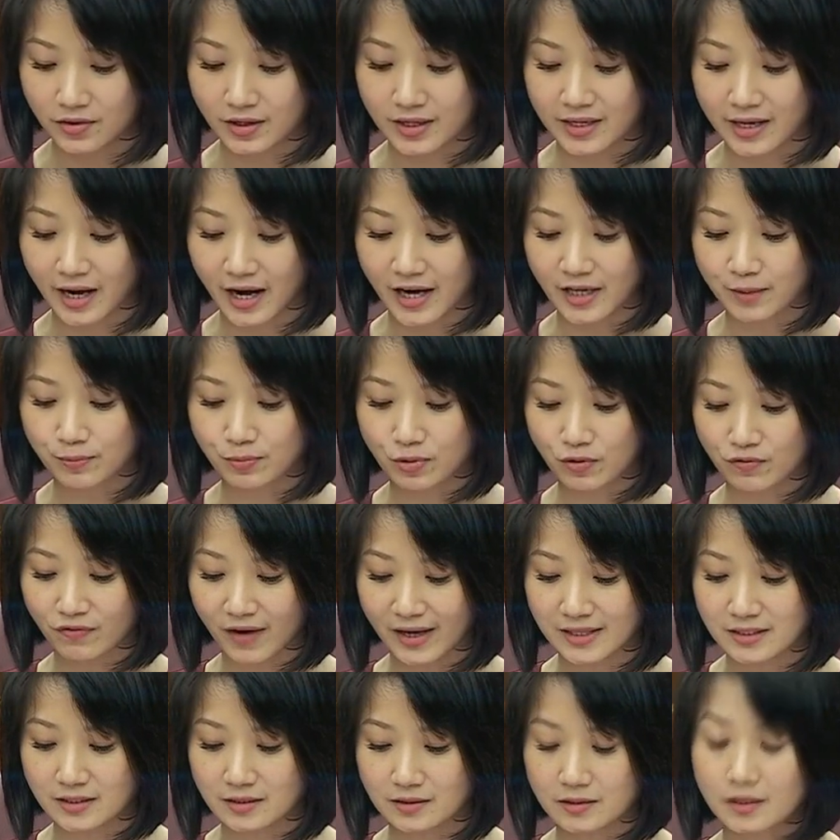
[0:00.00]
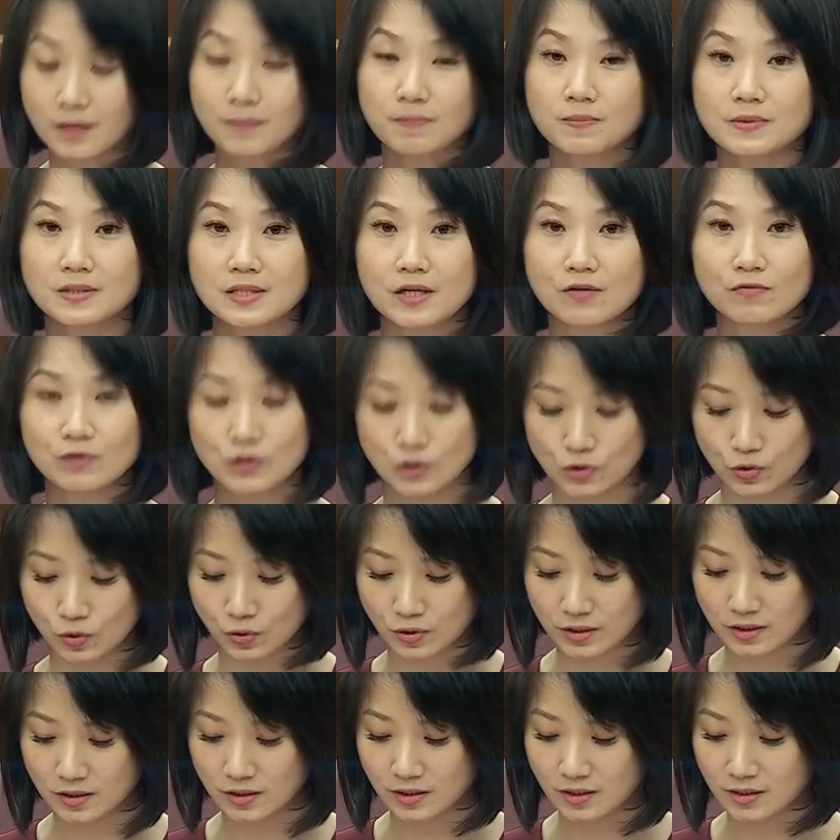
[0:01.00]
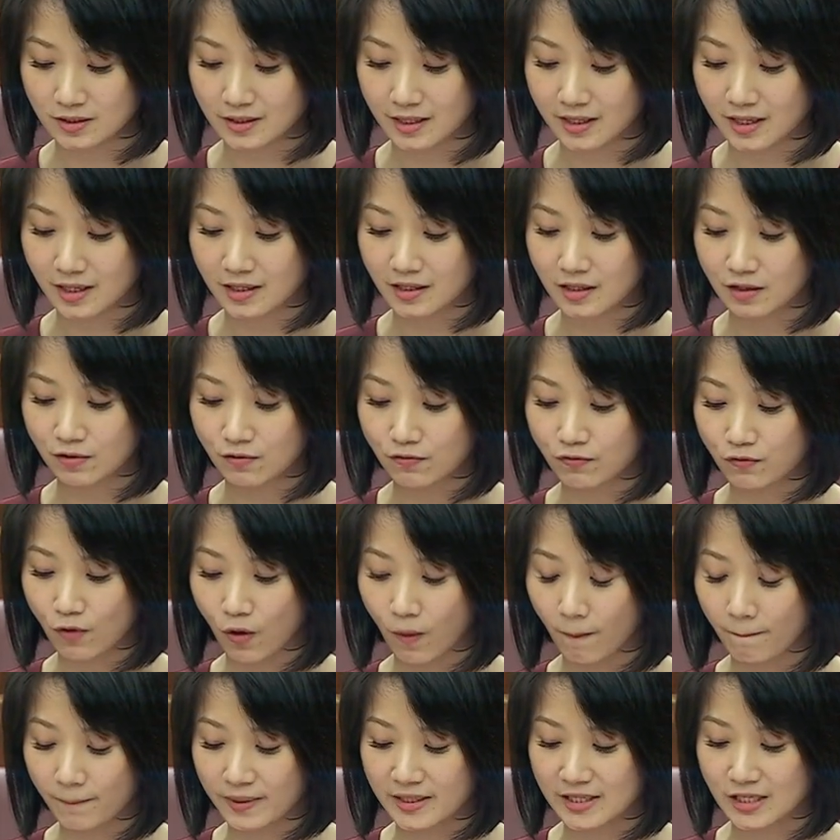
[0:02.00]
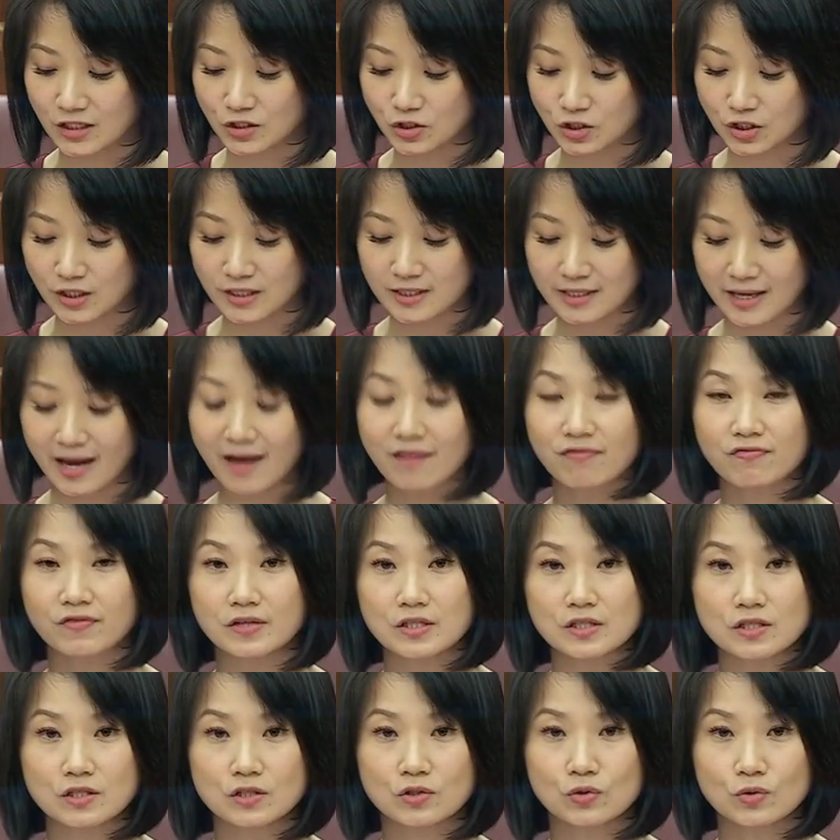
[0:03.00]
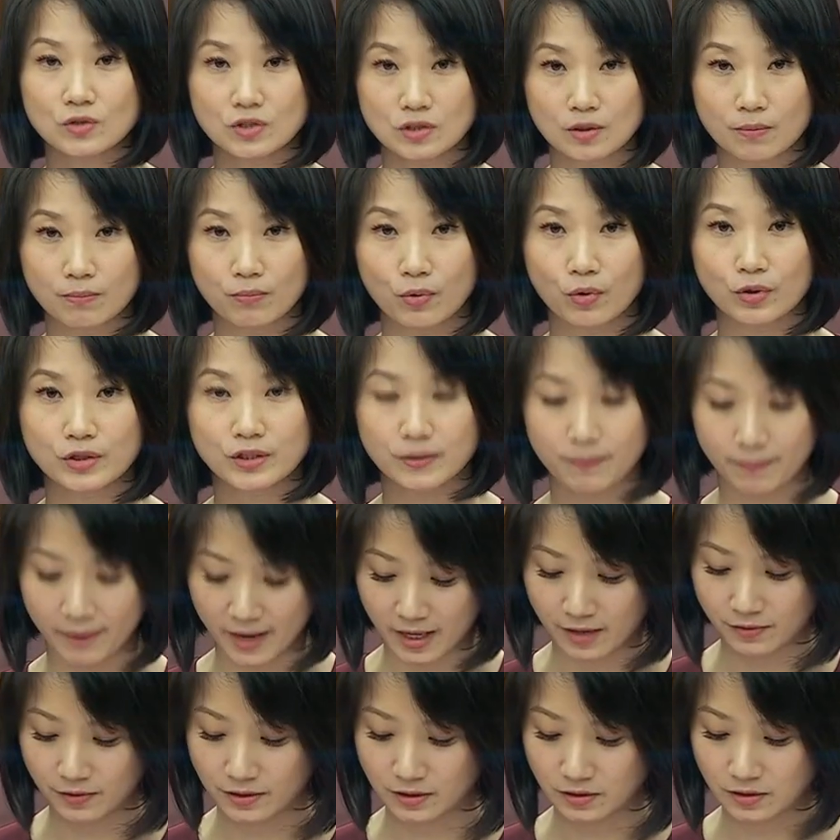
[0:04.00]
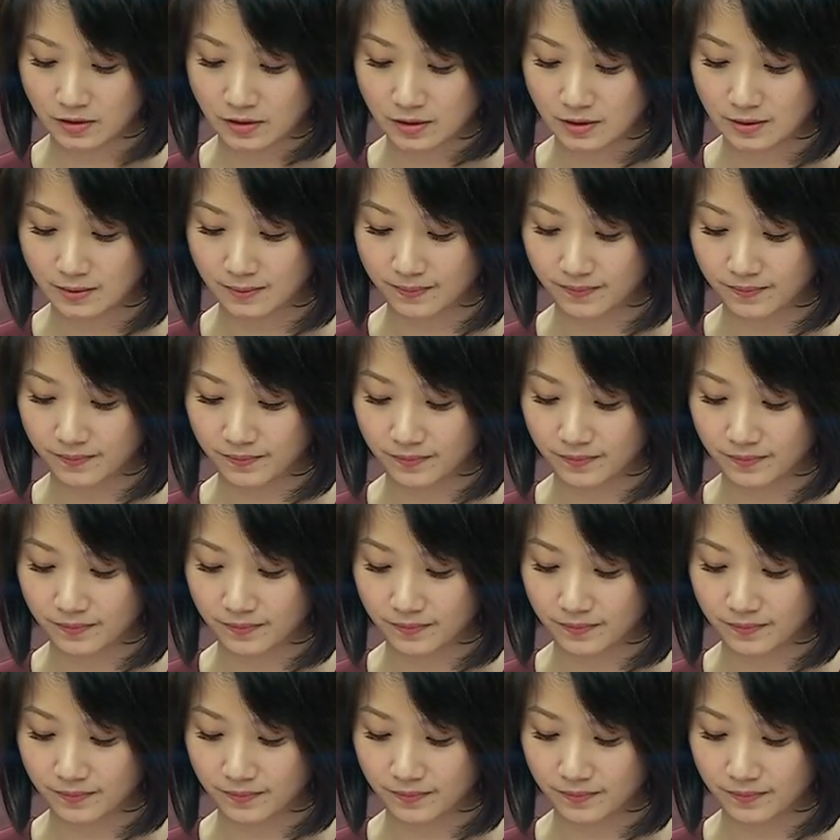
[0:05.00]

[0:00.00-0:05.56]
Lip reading: the guide provides tips and resources that can inform PSGs' efforts to support parents.